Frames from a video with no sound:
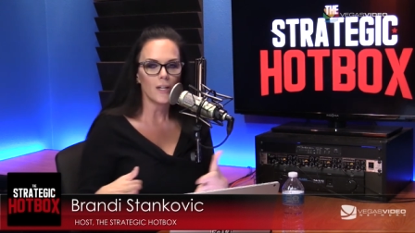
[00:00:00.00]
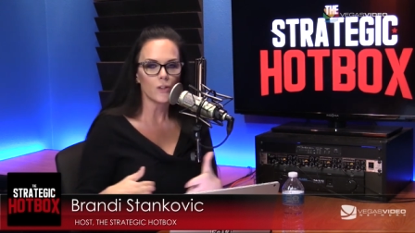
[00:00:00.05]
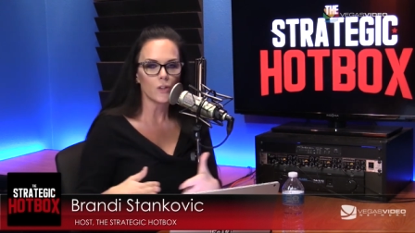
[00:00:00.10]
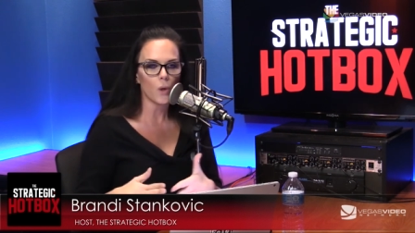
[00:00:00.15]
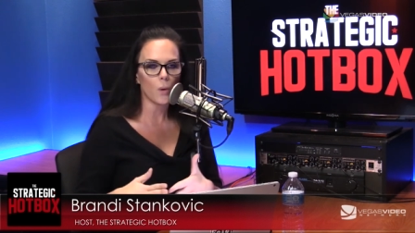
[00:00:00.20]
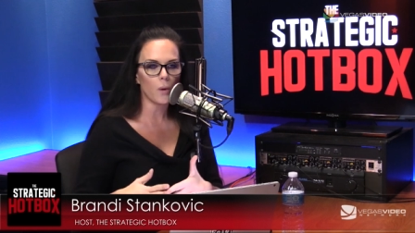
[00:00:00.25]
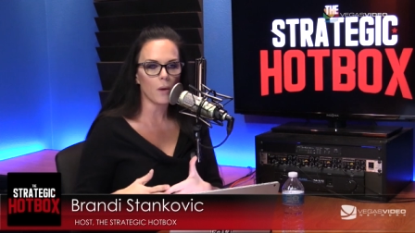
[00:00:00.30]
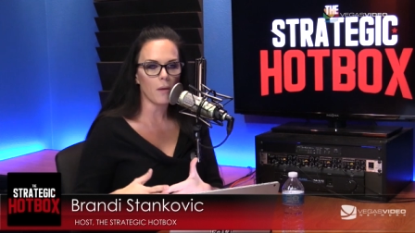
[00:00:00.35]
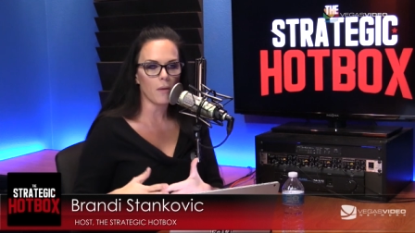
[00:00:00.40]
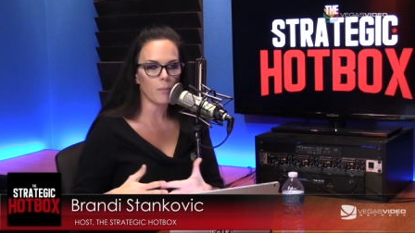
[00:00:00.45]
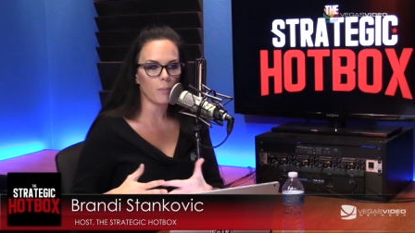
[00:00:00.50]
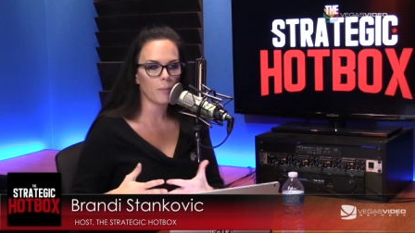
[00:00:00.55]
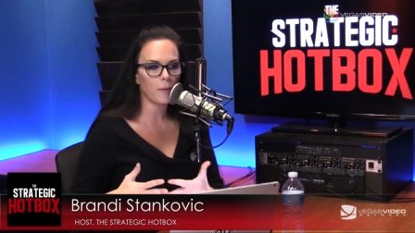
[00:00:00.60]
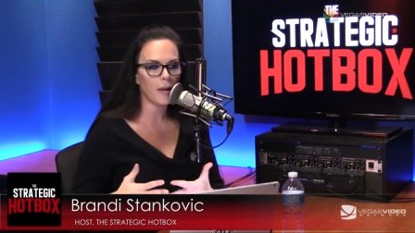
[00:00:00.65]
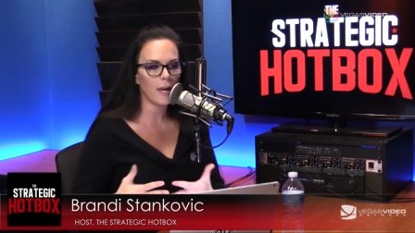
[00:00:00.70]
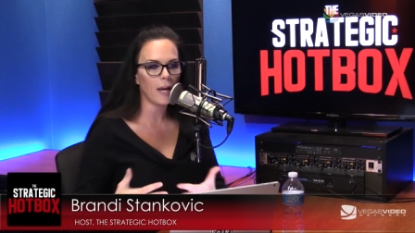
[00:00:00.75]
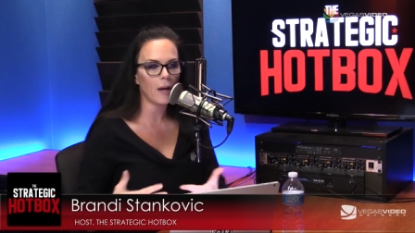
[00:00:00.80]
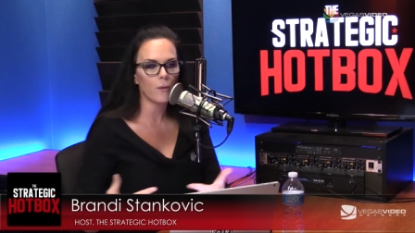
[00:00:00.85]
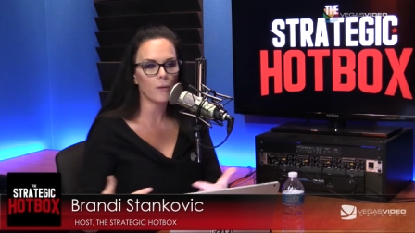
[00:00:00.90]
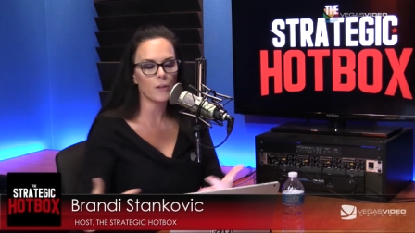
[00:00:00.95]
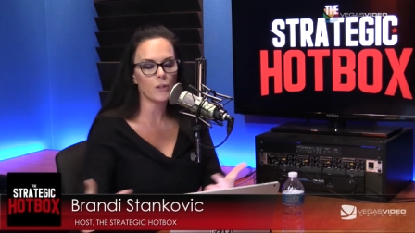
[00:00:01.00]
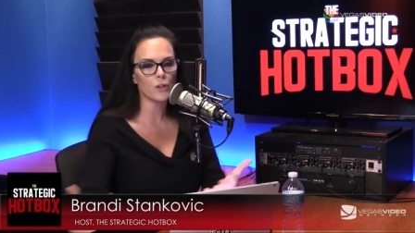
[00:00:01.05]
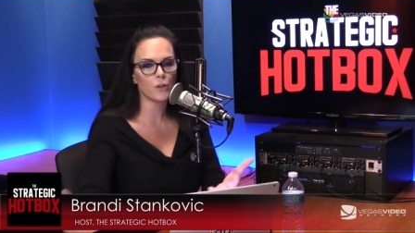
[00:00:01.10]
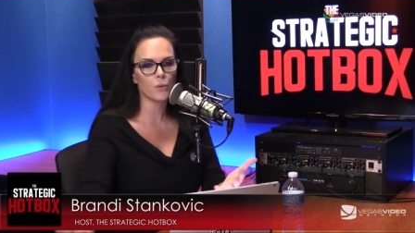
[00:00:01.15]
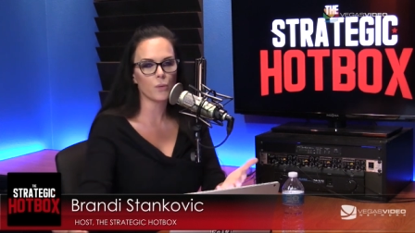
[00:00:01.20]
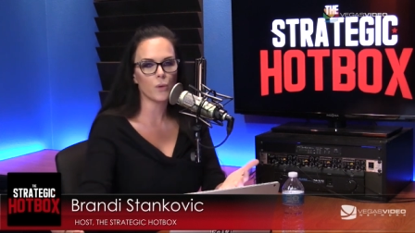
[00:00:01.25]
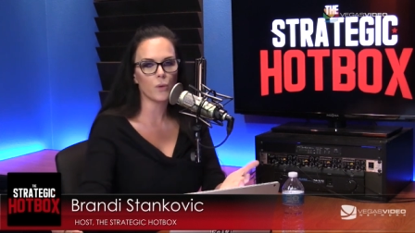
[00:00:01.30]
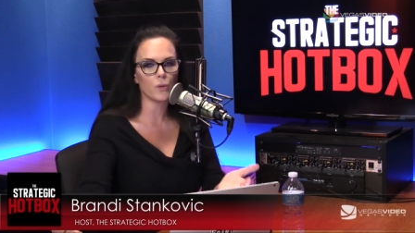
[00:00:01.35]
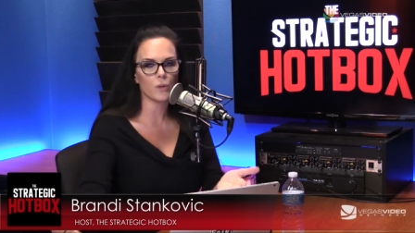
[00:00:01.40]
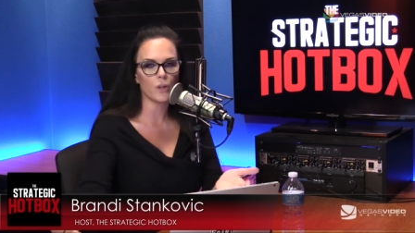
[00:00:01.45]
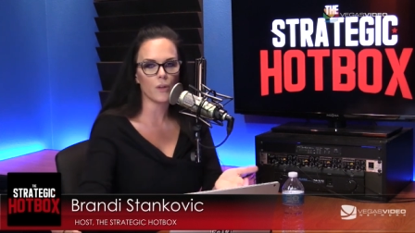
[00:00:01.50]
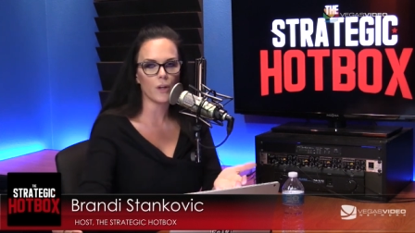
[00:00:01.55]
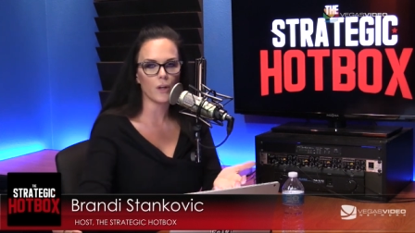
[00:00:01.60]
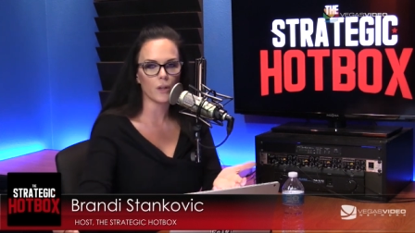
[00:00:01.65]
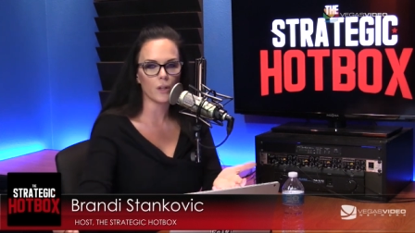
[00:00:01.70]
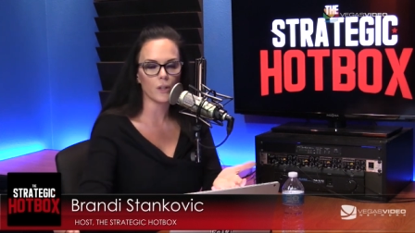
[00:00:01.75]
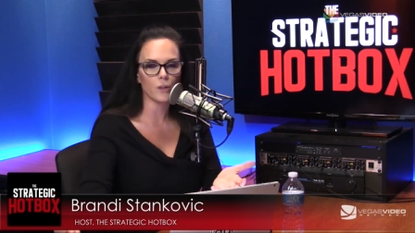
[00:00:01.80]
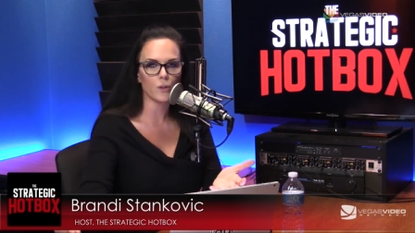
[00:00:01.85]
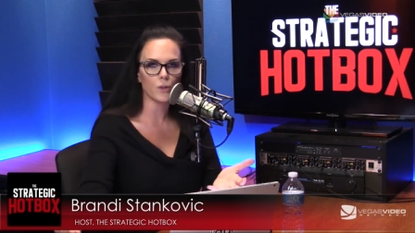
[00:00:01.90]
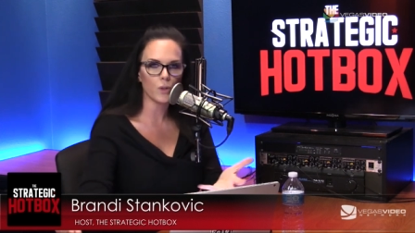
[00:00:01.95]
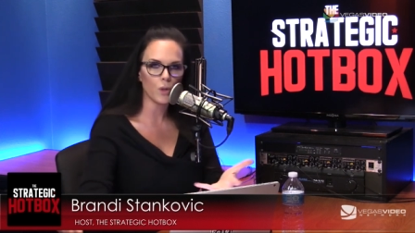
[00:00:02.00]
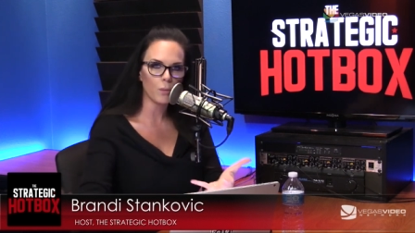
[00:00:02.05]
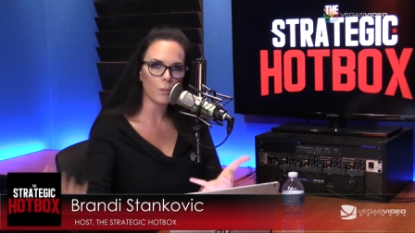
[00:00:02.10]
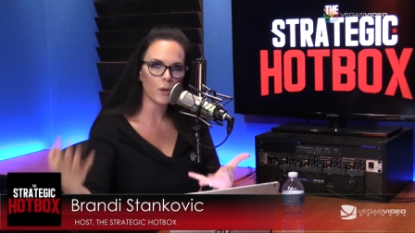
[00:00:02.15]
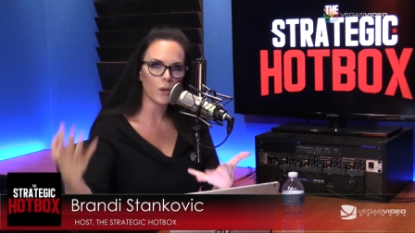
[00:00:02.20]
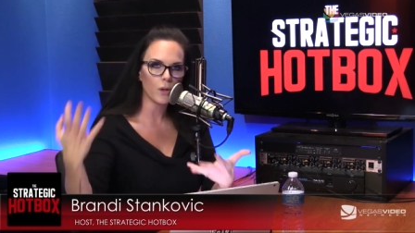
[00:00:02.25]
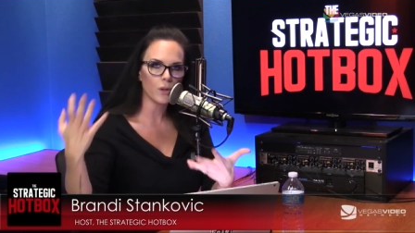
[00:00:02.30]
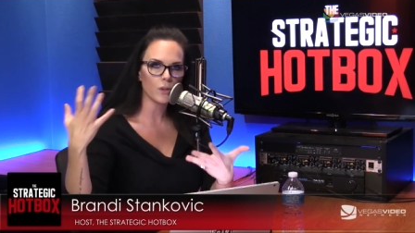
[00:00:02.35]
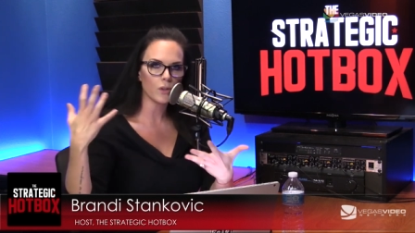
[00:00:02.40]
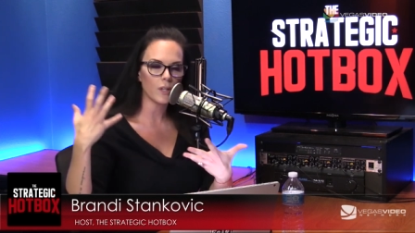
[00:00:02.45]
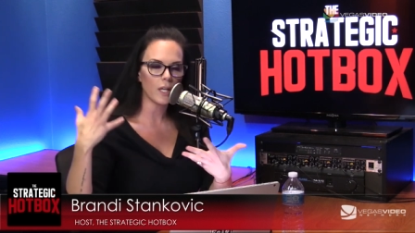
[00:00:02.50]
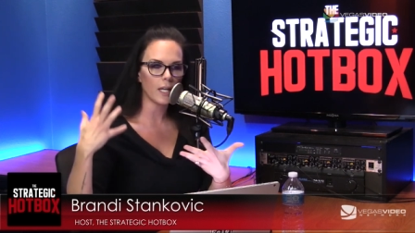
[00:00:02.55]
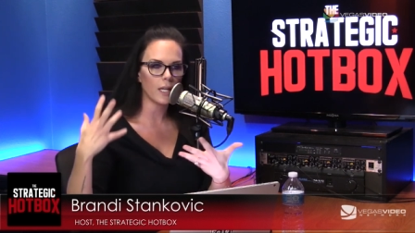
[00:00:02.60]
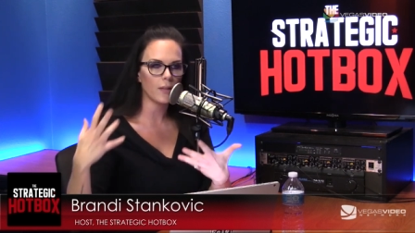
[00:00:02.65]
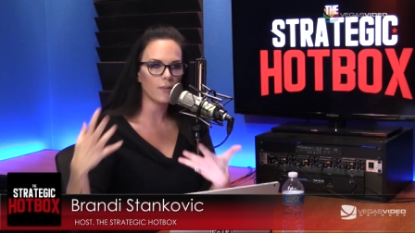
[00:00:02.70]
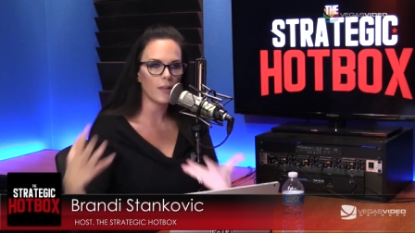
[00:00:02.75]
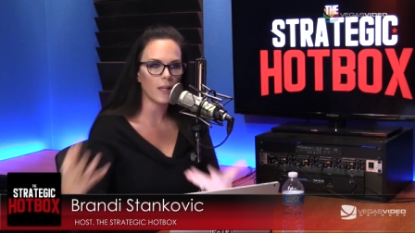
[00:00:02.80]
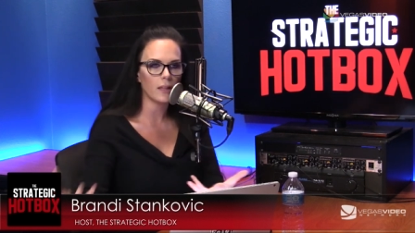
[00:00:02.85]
so it carries through to their consumers that it,